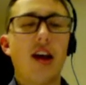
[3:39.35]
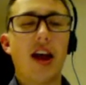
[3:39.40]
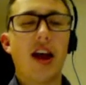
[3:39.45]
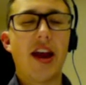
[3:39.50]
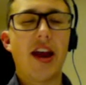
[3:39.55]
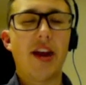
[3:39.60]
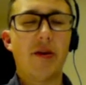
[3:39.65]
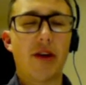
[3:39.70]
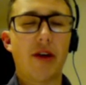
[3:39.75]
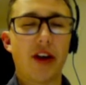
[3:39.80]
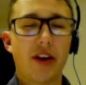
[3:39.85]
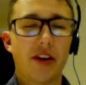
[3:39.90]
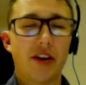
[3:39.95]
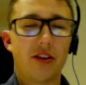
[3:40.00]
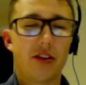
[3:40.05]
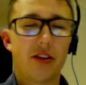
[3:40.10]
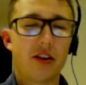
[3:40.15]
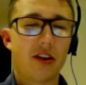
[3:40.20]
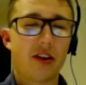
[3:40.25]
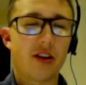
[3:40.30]
Anyway,
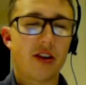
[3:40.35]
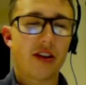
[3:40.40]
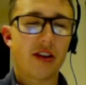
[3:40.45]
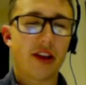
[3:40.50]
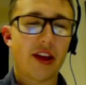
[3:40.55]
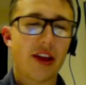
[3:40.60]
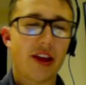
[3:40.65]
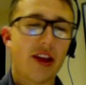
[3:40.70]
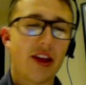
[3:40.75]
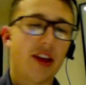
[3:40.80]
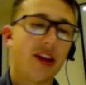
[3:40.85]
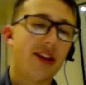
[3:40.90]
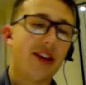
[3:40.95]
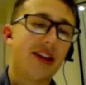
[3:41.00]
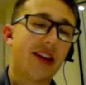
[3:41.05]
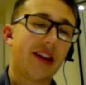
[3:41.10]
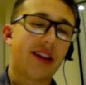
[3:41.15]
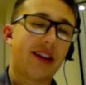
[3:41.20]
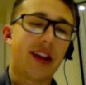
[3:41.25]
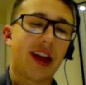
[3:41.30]
the good news here is
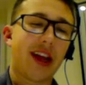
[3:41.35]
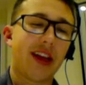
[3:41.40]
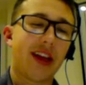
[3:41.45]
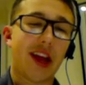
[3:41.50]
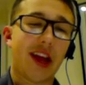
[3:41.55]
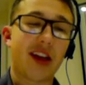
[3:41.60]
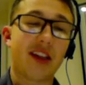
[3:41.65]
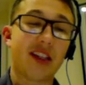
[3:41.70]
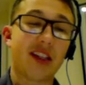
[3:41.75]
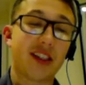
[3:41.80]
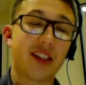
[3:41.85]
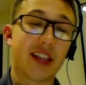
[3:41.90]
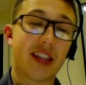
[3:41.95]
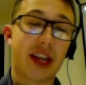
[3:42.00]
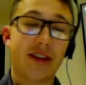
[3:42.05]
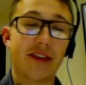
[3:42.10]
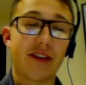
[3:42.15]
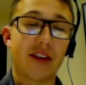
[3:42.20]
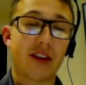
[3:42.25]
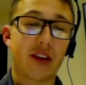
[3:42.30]
that State Senator
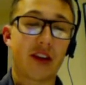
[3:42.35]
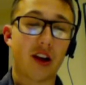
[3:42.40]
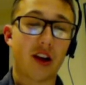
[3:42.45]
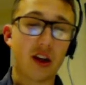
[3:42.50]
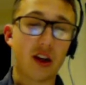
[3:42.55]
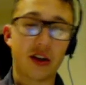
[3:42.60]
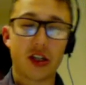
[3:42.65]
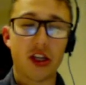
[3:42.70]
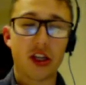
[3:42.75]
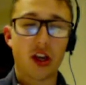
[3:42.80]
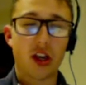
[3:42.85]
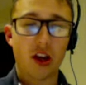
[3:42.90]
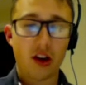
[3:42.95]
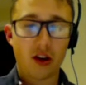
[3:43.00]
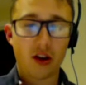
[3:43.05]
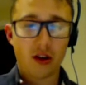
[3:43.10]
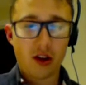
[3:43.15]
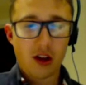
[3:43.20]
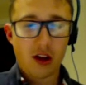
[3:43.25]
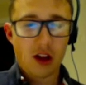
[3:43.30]
David
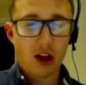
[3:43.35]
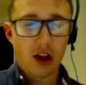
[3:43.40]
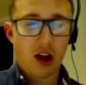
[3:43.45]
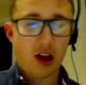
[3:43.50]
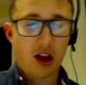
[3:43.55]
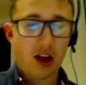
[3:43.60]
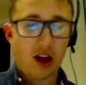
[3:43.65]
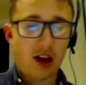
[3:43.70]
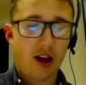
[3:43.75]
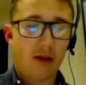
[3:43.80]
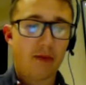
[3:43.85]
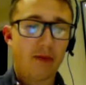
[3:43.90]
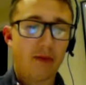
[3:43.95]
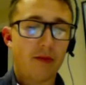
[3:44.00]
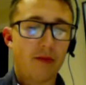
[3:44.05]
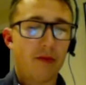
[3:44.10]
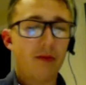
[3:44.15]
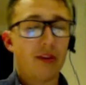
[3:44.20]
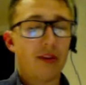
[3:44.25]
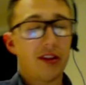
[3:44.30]
Carluccio
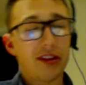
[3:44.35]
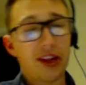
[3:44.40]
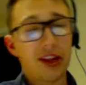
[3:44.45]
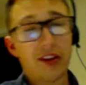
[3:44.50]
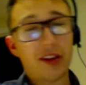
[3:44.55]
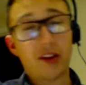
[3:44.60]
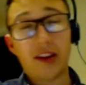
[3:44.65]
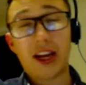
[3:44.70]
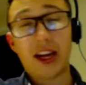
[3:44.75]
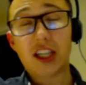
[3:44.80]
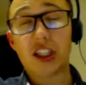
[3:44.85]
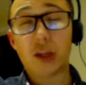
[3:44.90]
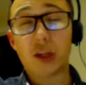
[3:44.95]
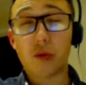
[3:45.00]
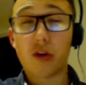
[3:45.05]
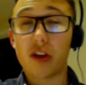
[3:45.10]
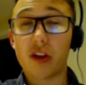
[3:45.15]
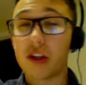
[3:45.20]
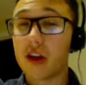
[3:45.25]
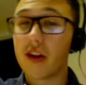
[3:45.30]
said that they actually
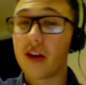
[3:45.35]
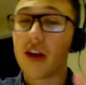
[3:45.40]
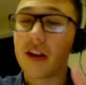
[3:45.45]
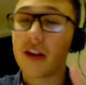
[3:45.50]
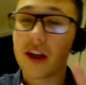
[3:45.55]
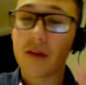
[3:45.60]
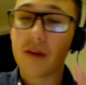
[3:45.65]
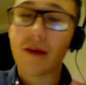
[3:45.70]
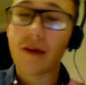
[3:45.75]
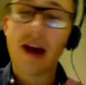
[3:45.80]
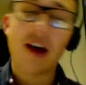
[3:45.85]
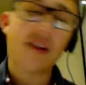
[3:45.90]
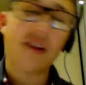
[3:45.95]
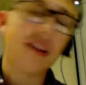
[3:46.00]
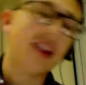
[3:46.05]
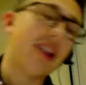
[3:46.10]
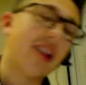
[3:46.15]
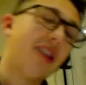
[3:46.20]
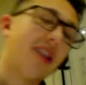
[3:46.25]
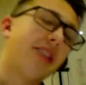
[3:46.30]
want to do something about
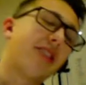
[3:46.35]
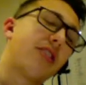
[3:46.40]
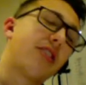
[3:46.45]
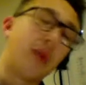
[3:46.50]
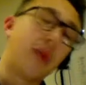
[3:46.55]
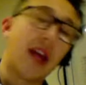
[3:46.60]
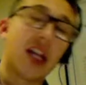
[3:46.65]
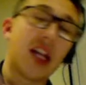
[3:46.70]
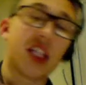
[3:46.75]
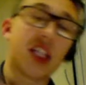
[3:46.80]
this. Do we actually